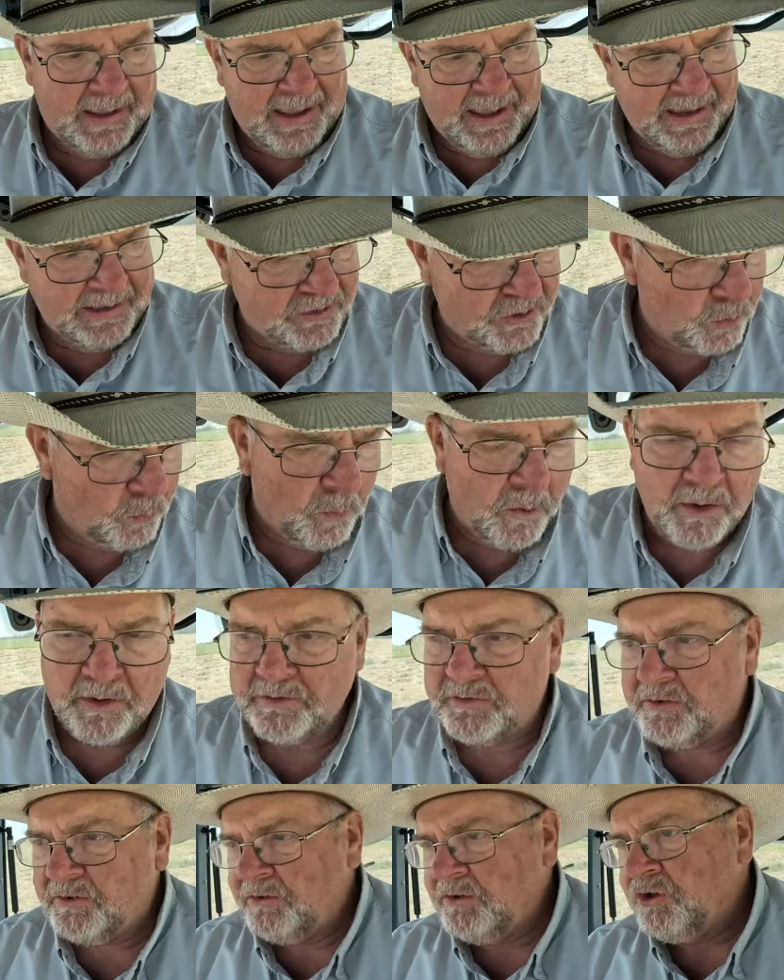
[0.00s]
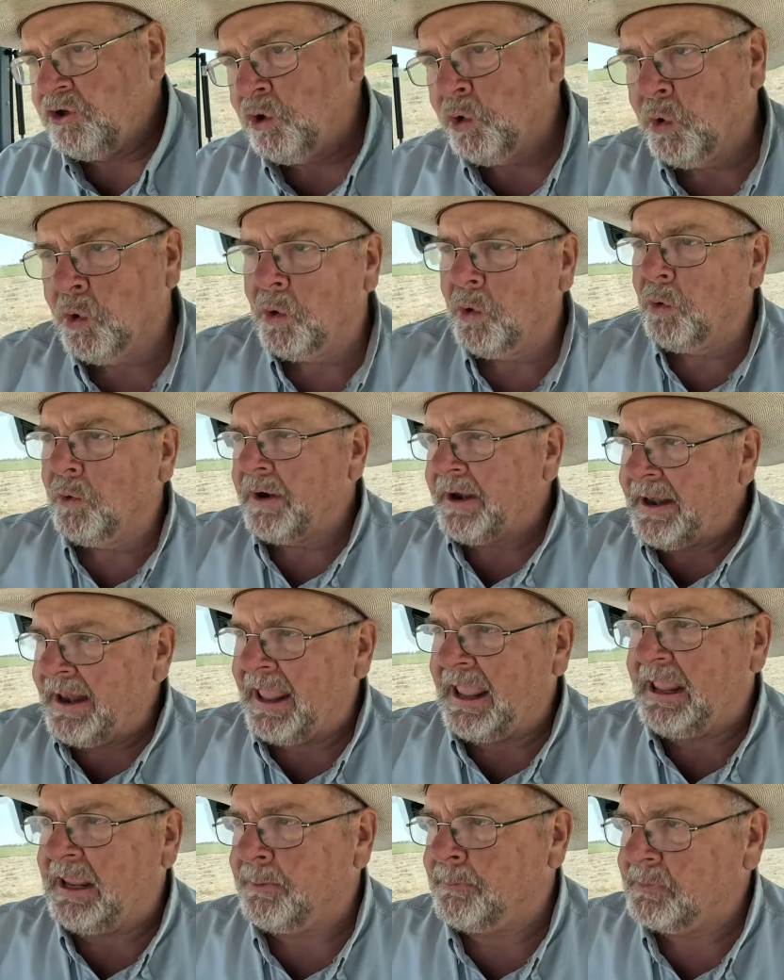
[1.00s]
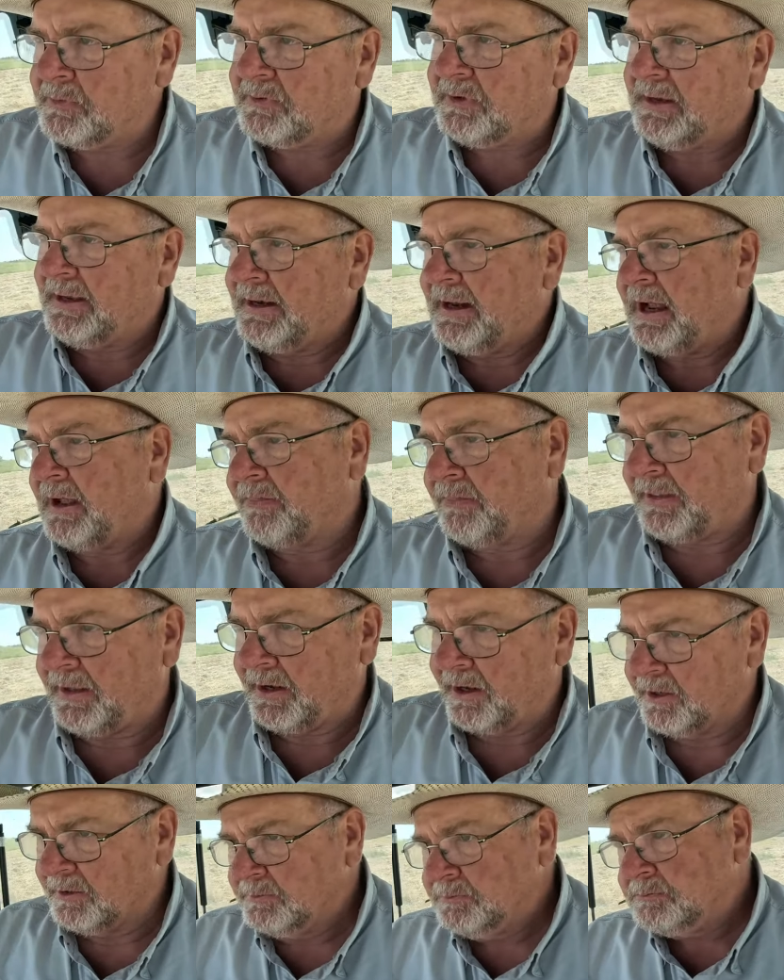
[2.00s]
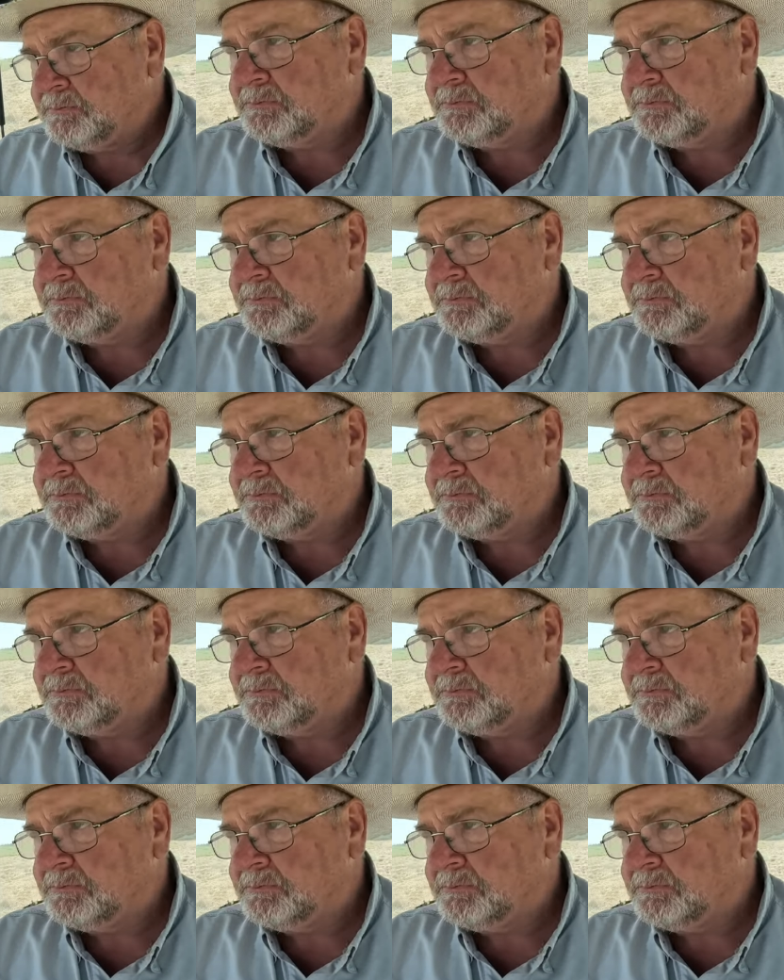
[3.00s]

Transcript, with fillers: and you want your name to get out there,